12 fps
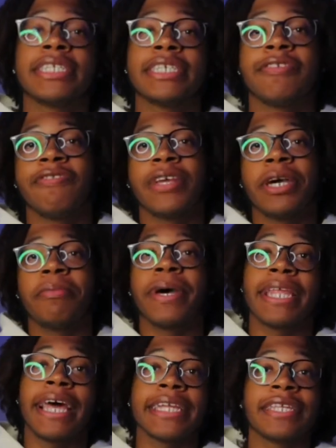into the video,
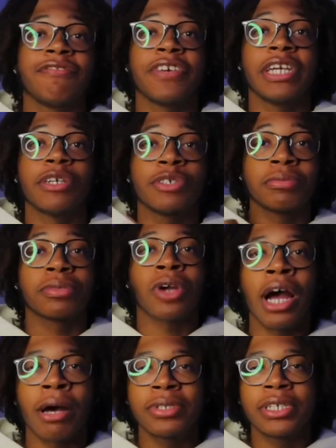man, like the video,
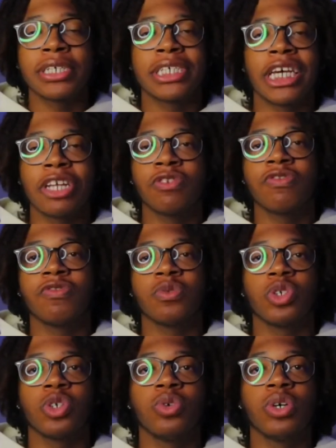subscribe to the channel if you're
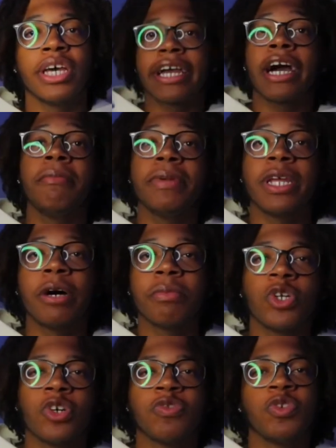new, and comment down
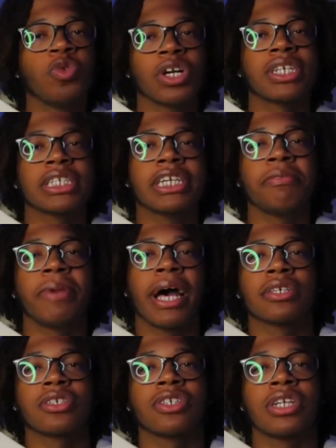below if you wear a ski
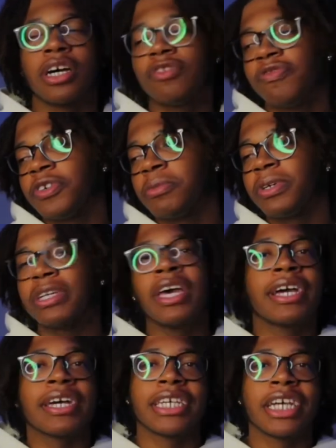mask or not, you feel me?
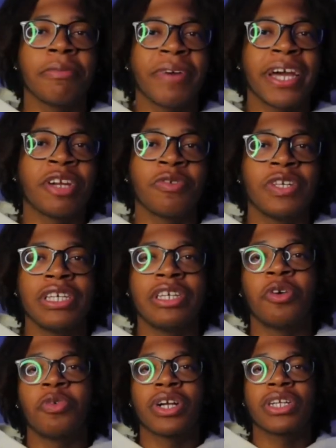Because everybody really
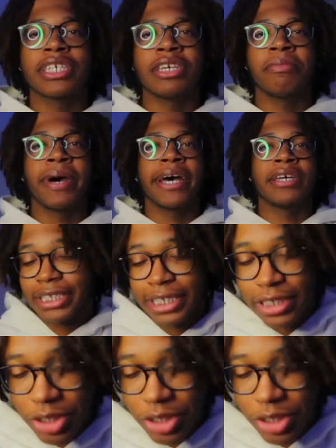don't wear ski masks. Let's get